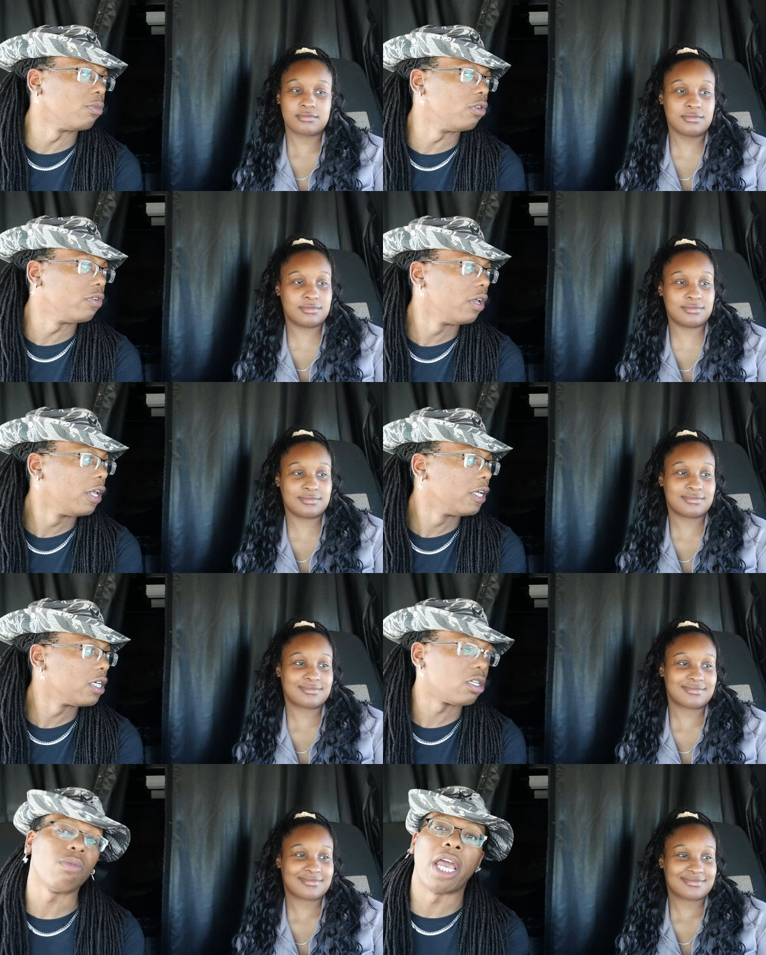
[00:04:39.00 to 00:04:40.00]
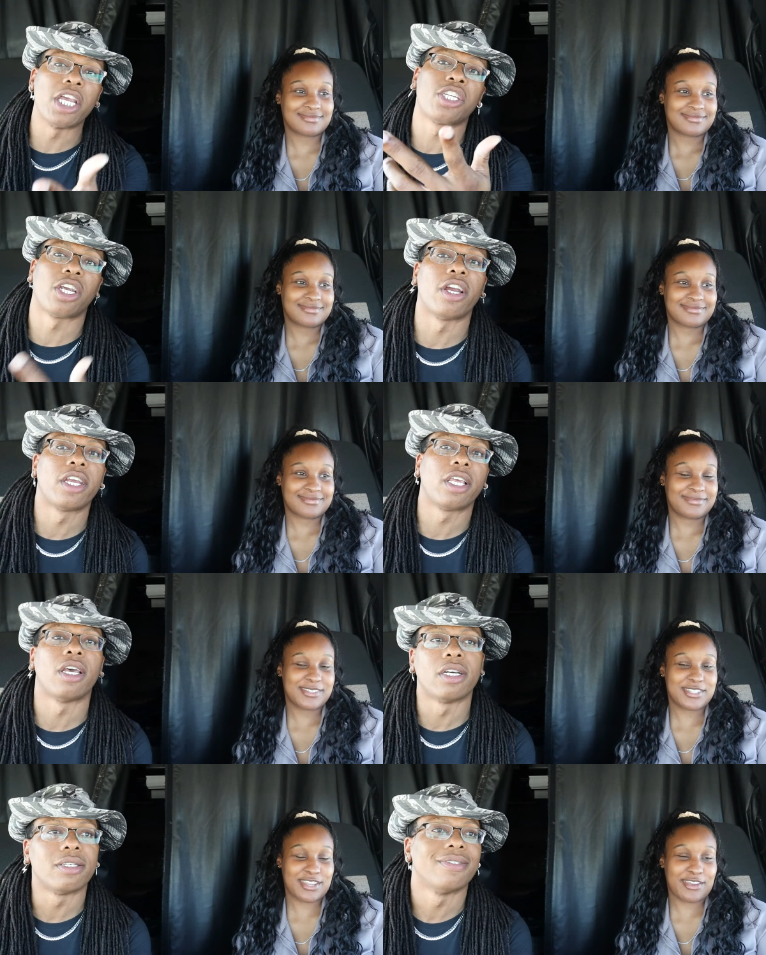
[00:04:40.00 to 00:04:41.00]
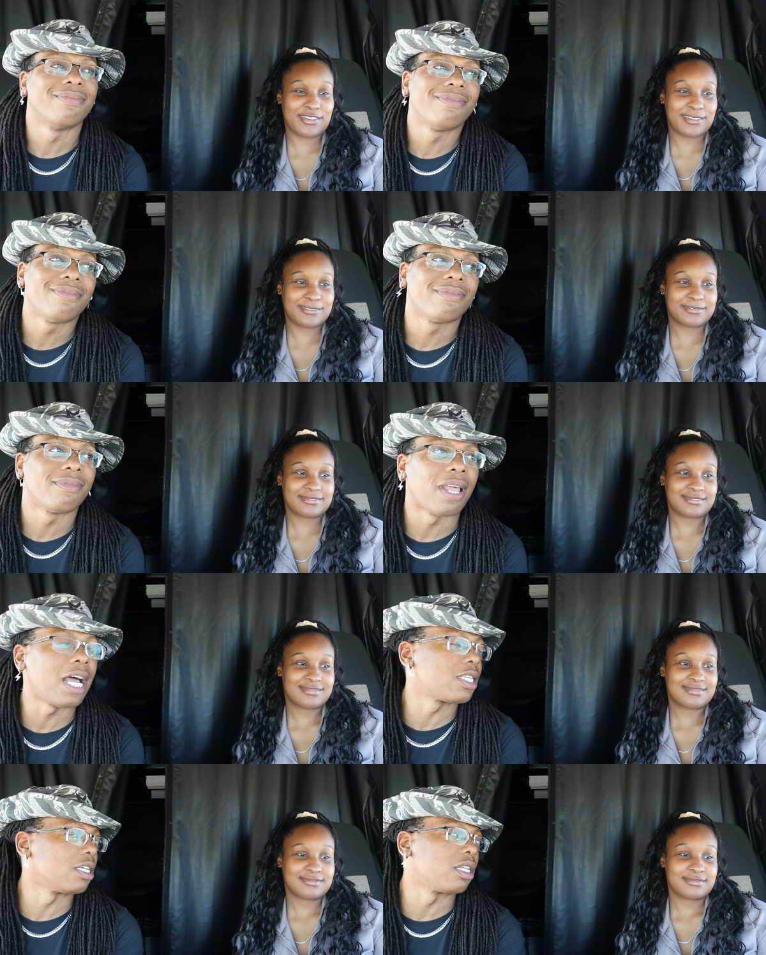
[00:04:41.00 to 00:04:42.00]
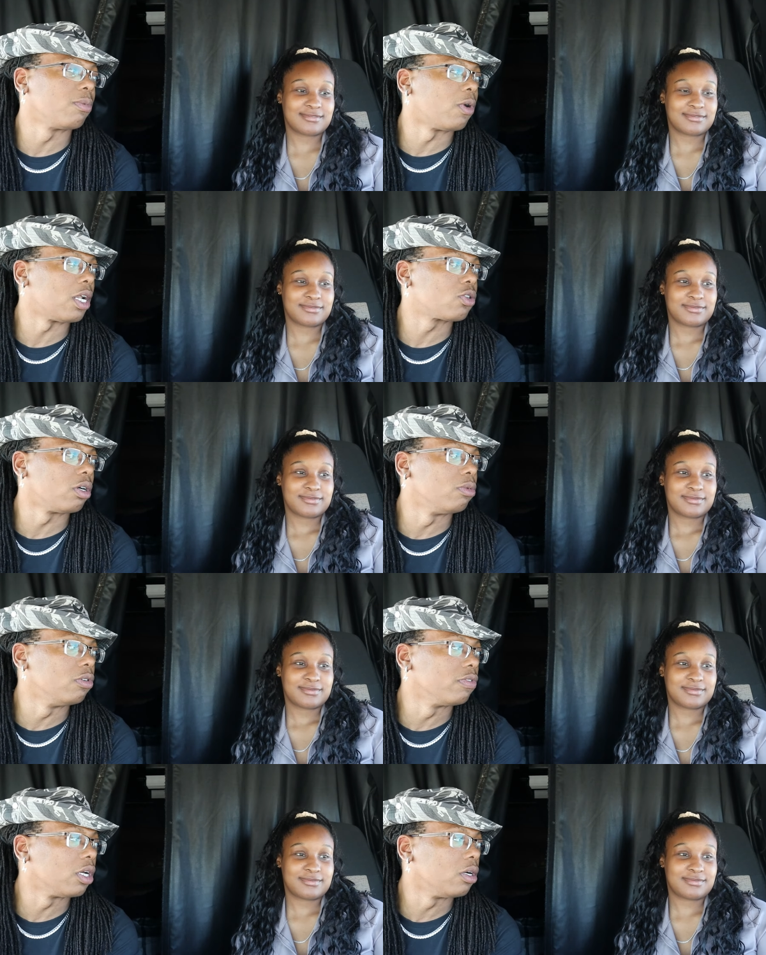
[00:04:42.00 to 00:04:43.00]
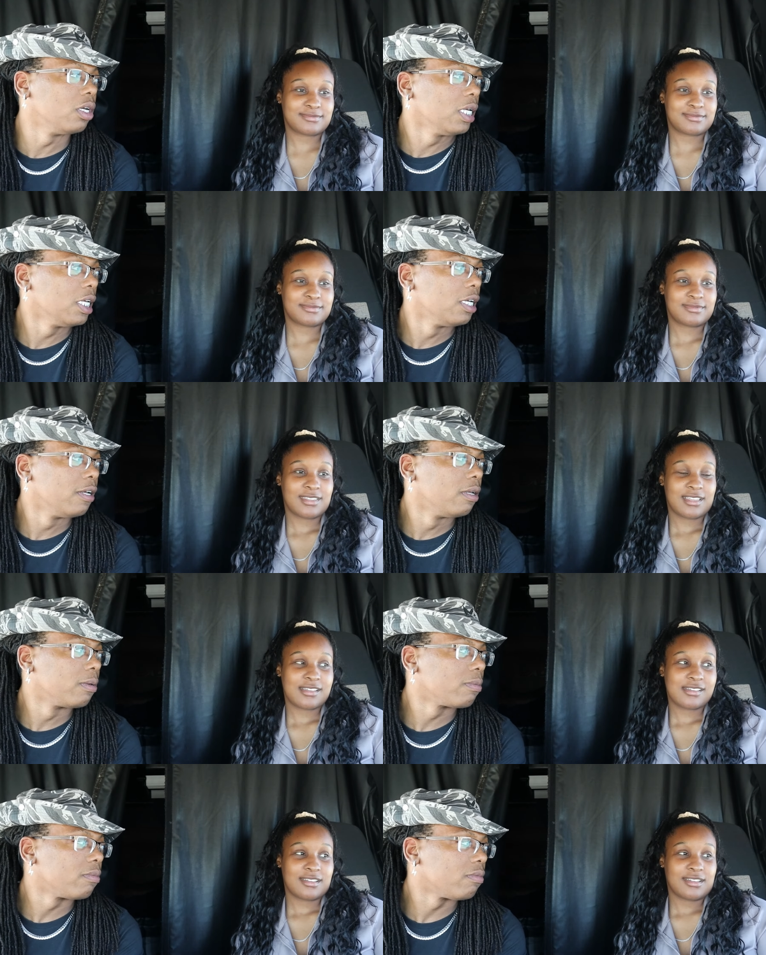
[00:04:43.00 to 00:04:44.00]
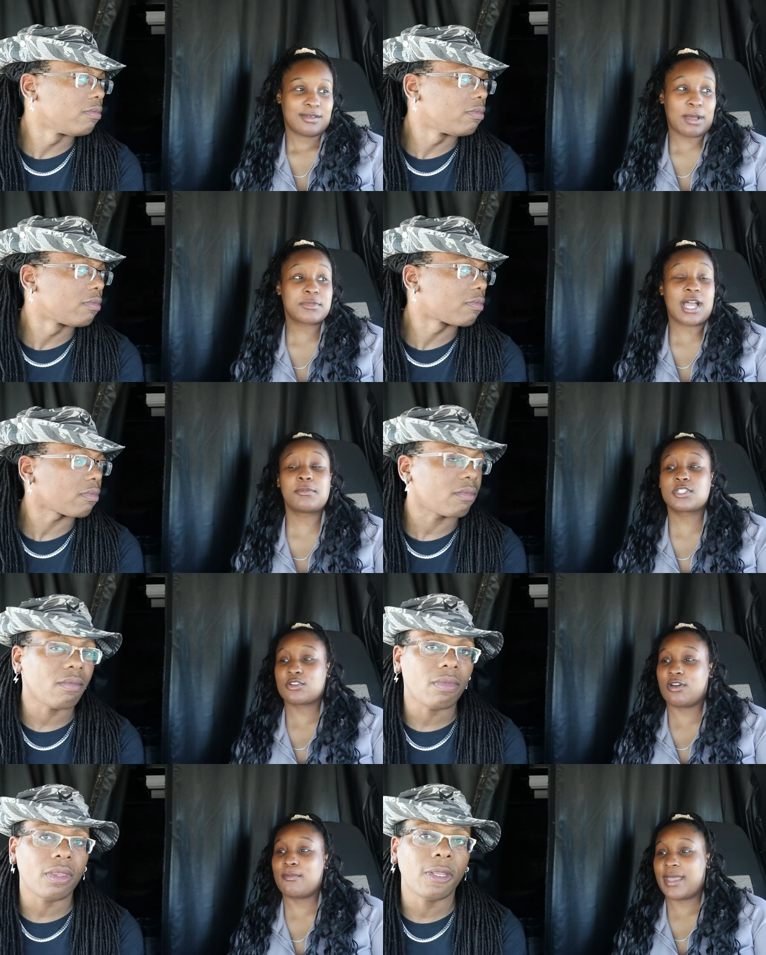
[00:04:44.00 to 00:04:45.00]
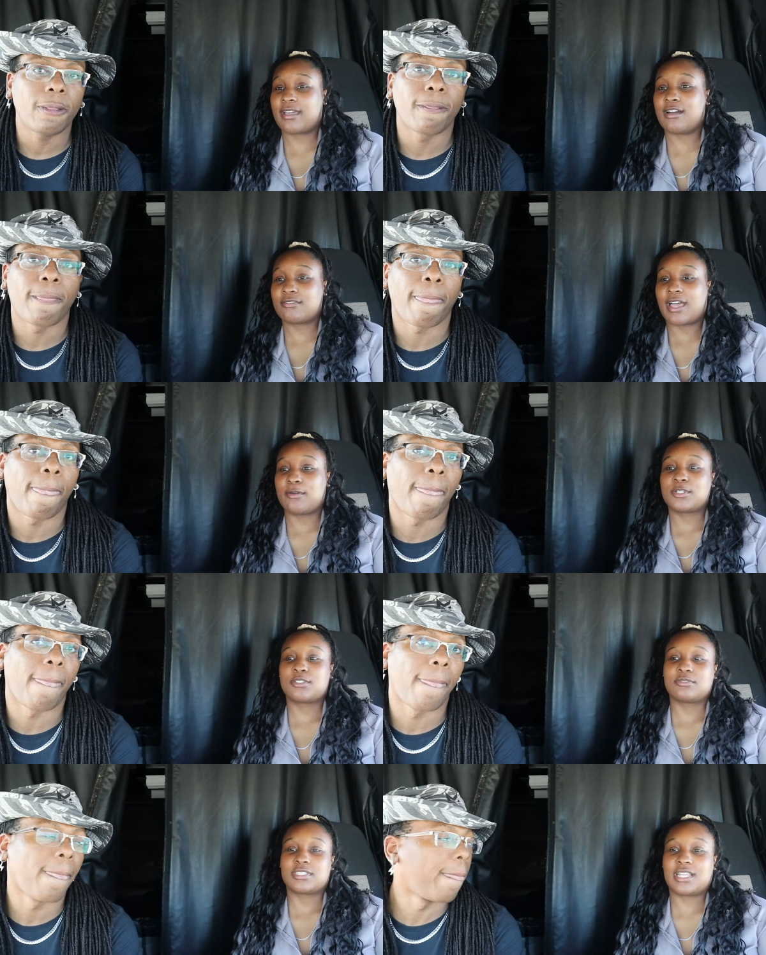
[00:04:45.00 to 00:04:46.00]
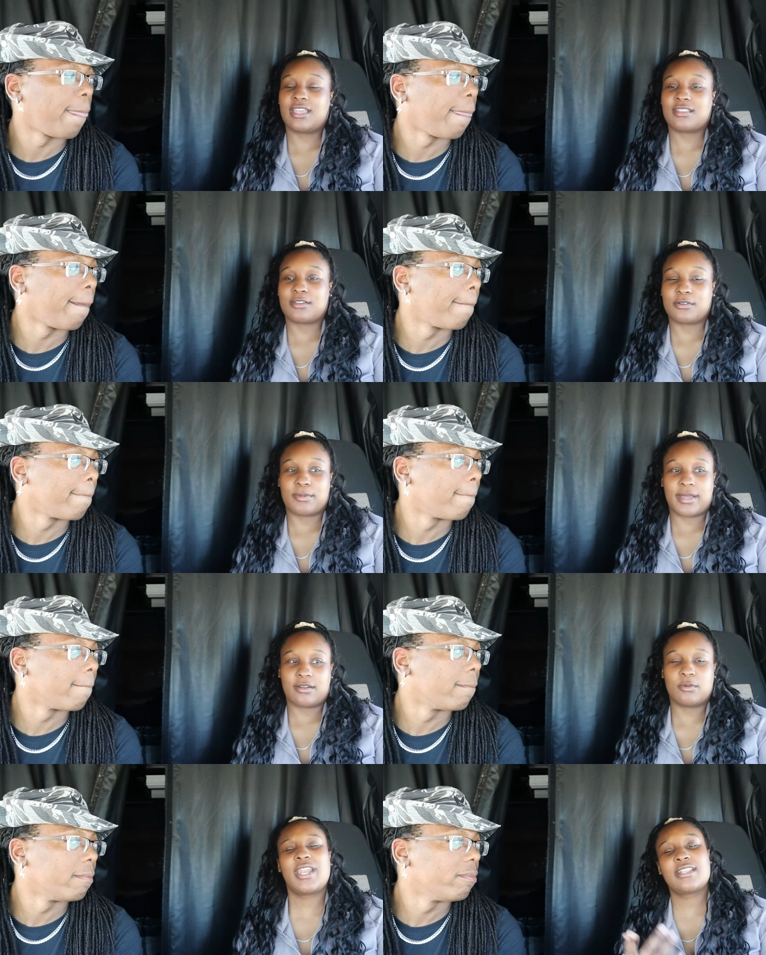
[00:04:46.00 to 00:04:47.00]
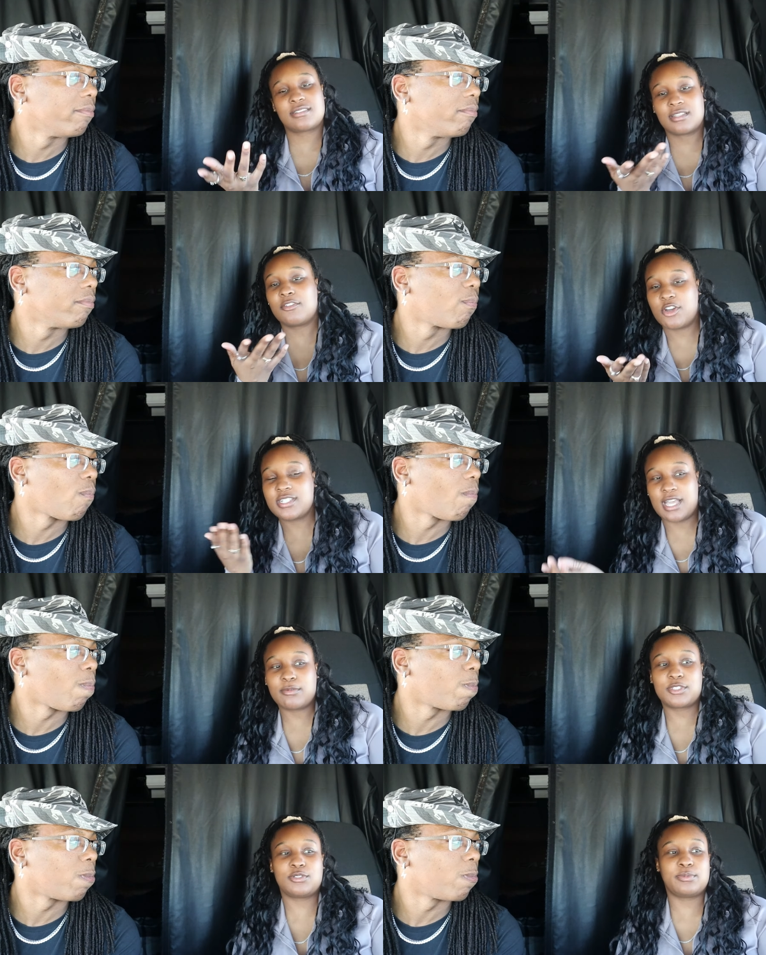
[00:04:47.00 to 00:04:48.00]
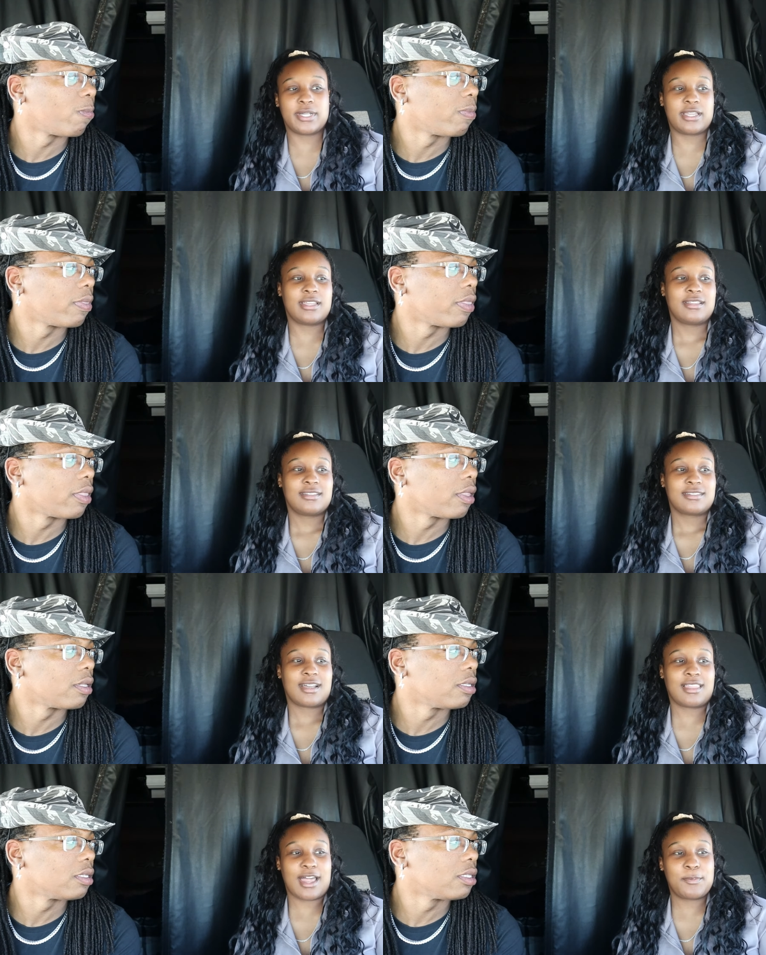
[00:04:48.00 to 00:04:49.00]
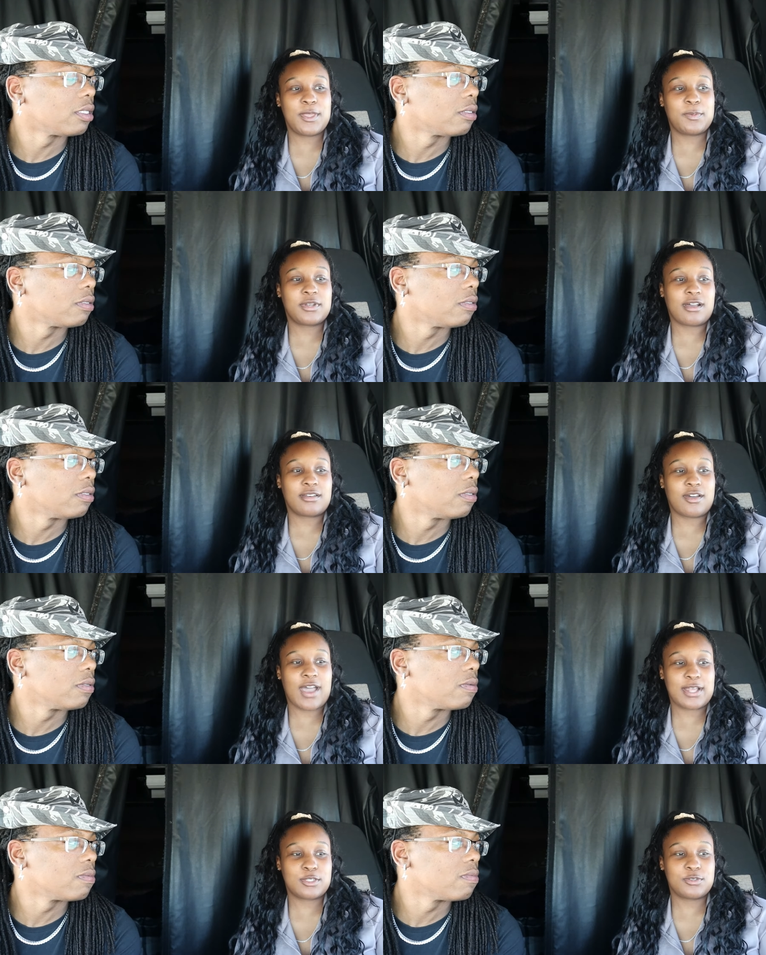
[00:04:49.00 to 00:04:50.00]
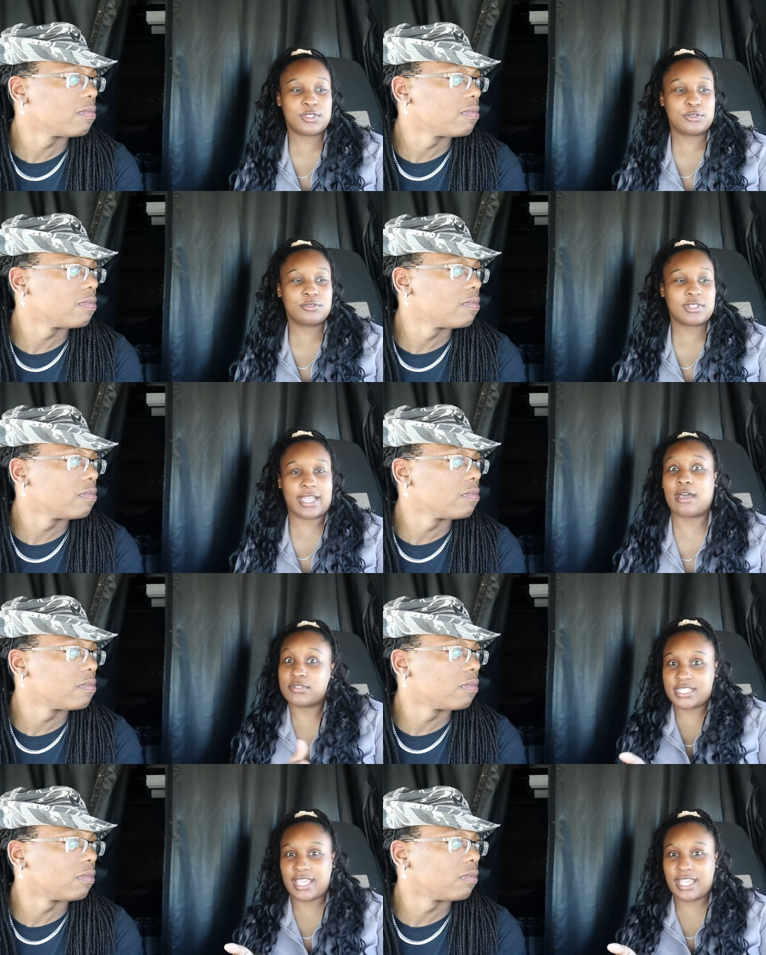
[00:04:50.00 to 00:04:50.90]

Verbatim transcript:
Speaker 1: moves. and Sharon, yeah. I'd say sleeping while the truck moving though. I'm I'm just going
Speaker 2: back off like what you were saying though about well of course that one too, but a lot of people don't know how to use like I was